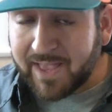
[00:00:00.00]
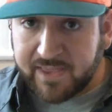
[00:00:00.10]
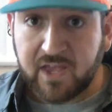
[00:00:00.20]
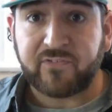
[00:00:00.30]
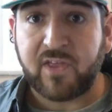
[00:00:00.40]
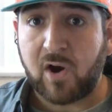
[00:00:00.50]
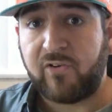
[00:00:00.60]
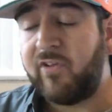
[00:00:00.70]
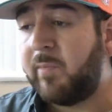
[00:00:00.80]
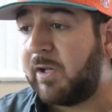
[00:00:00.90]
Yes, they
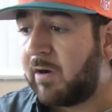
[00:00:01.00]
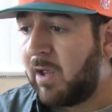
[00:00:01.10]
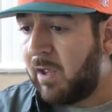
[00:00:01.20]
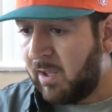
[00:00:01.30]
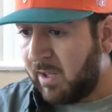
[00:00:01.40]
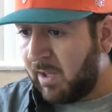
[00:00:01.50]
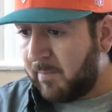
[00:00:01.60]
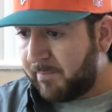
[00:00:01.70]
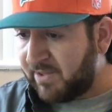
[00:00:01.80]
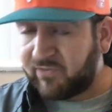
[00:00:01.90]
are similar,
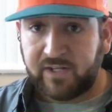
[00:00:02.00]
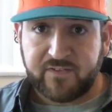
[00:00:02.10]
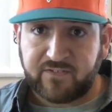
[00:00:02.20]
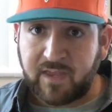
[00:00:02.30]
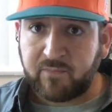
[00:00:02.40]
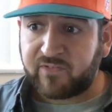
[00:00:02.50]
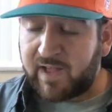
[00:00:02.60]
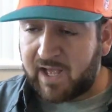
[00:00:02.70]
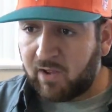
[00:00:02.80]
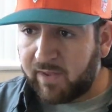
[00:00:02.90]
basically the same
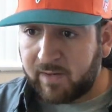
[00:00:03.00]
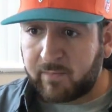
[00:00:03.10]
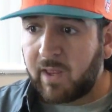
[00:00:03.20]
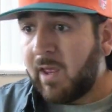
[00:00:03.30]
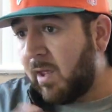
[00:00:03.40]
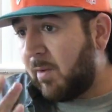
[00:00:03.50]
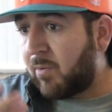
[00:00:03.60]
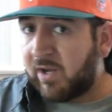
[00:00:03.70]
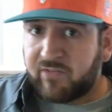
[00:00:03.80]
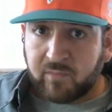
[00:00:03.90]
style and
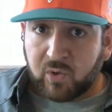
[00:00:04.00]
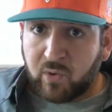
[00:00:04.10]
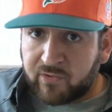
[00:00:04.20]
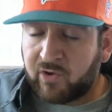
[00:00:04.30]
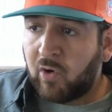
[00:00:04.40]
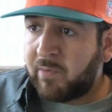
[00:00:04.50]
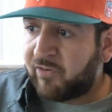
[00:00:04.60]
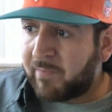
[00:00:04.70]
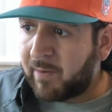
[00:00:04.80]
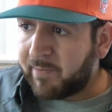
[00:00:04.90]
Probably someone who doesn't know
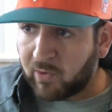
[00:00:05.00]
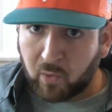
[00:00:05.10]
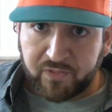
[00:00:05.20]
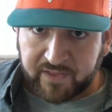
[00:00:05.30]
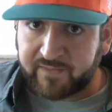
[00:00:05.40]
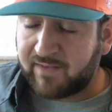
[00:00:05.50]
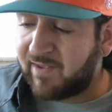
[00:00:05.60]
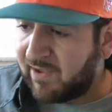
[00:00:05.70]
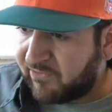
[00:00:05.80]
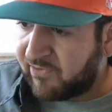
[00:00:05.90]
much about beer will think they
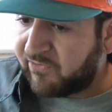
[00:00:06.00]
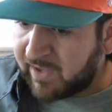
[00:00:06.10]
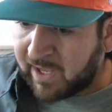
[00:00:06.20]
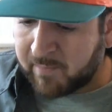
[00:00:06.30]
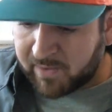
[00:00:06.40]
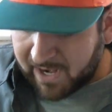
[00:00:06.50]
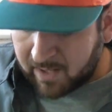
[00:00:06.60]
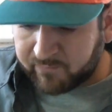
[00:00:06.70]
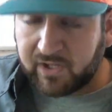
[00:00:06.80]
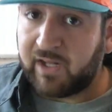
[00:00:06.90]
taste the same, but
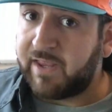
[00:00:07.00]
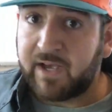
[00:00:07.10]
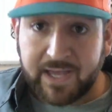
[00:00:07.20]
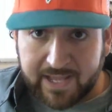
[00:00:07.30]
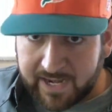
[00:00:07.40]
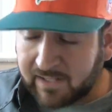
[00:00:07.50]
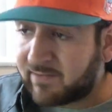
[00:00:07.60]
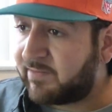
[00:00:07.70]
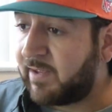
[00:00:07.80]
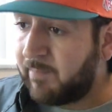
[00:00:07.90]
I'm telling you, it
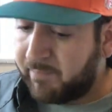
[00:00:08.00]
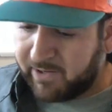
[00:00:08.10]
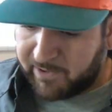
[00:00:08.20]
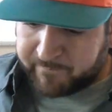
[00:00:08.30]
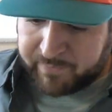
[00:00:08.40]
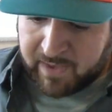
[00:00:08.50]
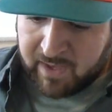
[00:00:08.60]
ain't the same beer.